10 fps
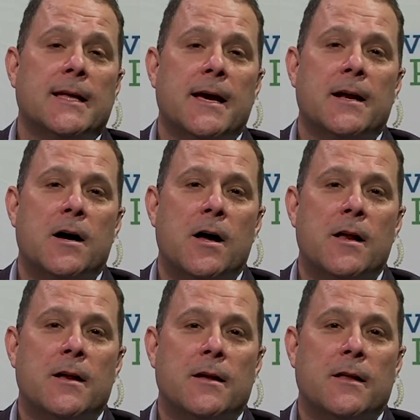a light
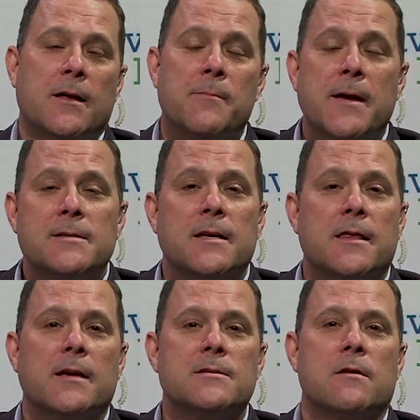on the amazing
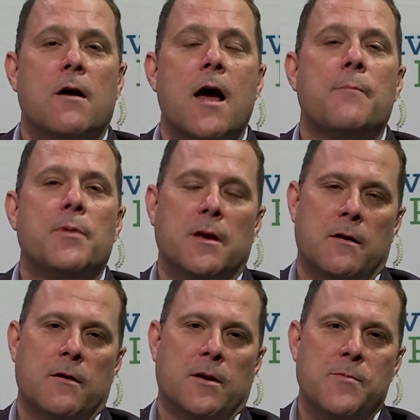things that are happening
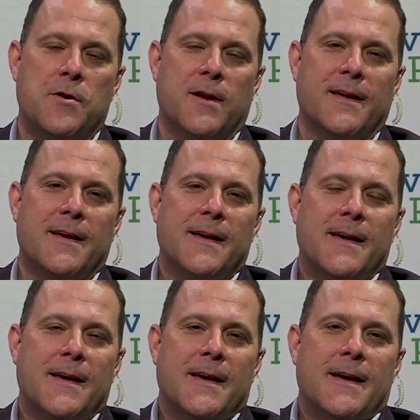in our community.
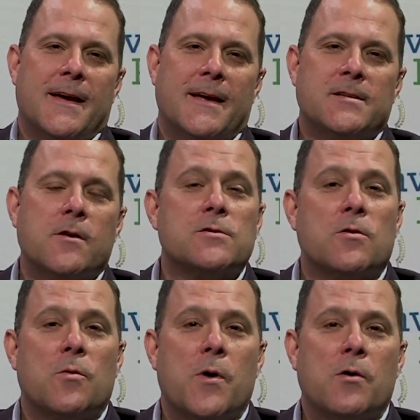It's
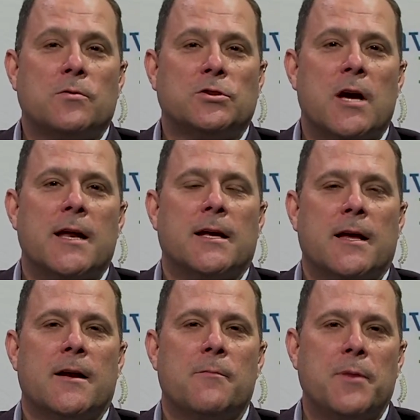also about shining a
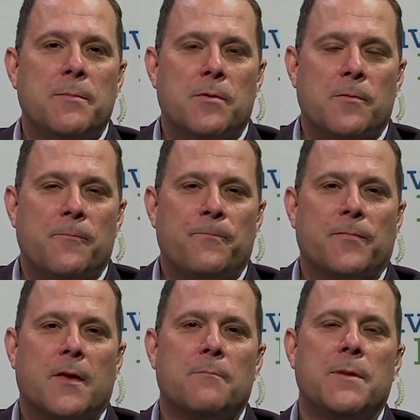light on people
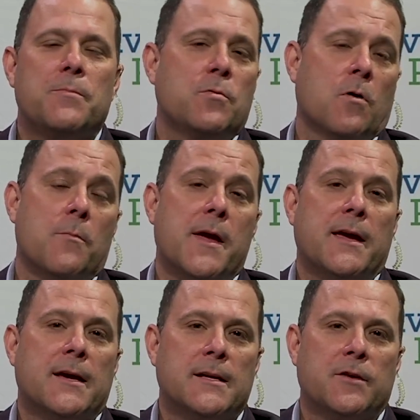who are
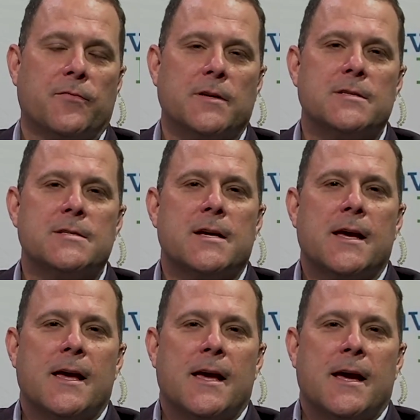making a difference.
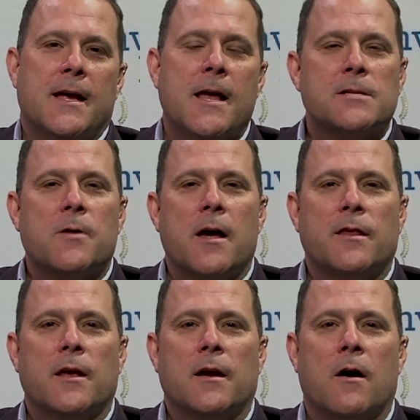And that's why I
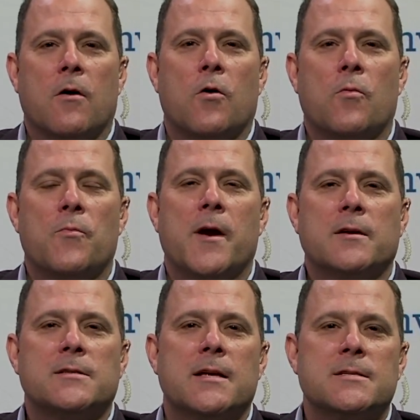think Our Home with Mayor
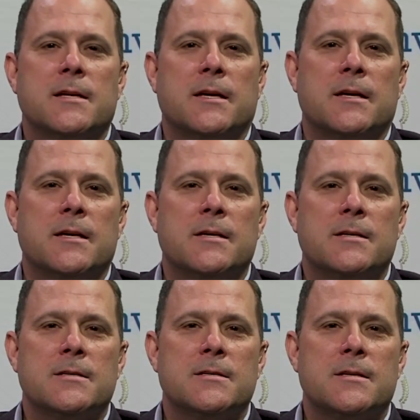Sendzik
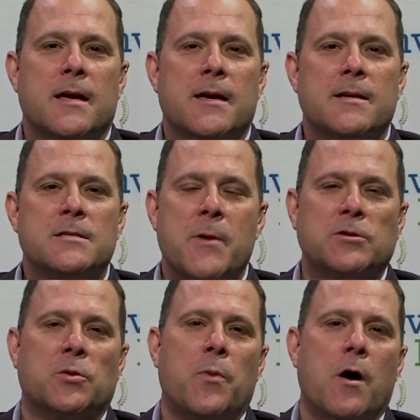is a
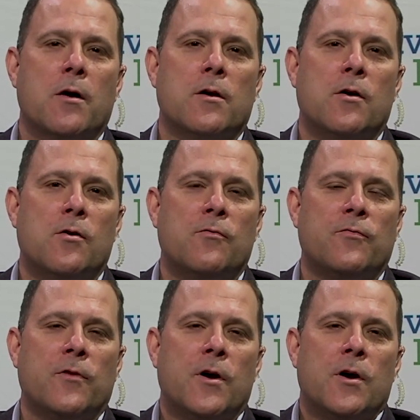special part of